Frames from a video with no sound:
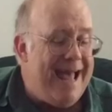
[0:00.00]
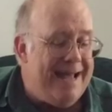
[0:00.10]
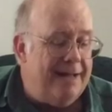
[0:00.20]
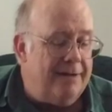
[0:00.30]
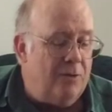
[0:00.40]

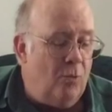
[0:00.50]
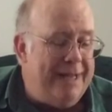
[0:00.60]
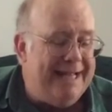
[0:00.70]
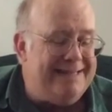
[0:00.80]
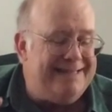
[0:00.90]
and
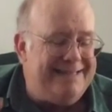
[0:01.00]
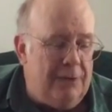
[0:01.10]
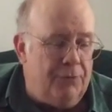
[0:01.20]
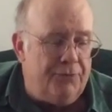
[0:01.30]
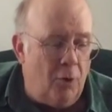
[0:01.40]
we can
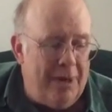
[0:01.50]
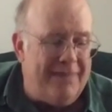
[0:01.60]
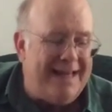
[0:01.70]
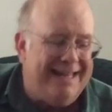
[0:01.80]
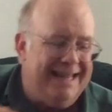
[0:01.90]
still throw
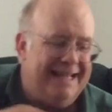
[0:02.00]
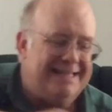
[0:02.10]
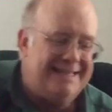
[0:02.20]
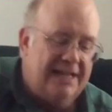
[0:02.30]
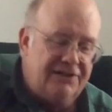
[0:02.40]
in that little
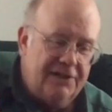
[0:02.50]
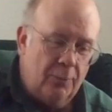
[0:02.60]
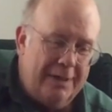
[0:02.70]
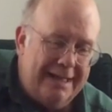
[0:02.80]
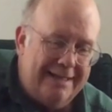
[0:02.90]
extension
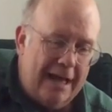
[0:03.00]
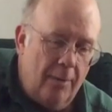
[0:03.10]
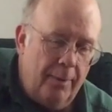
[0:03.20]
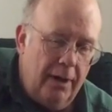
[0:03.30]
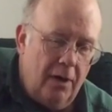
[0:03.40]
that we did
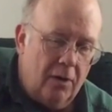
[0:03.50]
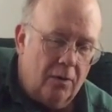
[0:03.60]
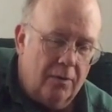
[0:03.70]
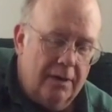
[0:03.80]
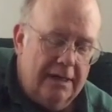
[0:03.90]
down
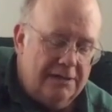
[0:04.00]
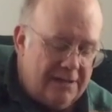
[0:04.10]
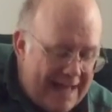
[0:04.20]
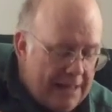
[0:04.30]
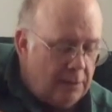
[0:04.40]
below.
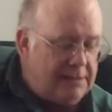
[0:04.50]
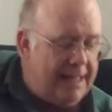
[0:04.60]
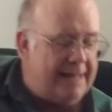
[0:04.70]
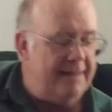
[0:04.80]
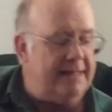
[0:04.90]
So that looks
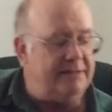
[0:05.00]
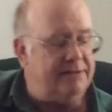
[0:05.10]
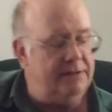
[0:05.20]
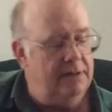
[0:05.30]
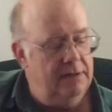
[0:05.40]
like
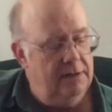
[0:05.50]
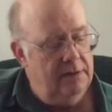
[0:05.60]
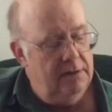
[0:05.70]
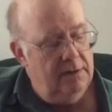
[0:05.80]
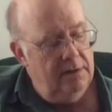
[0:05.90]
this.
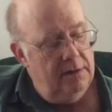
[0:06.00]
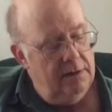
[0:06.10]
When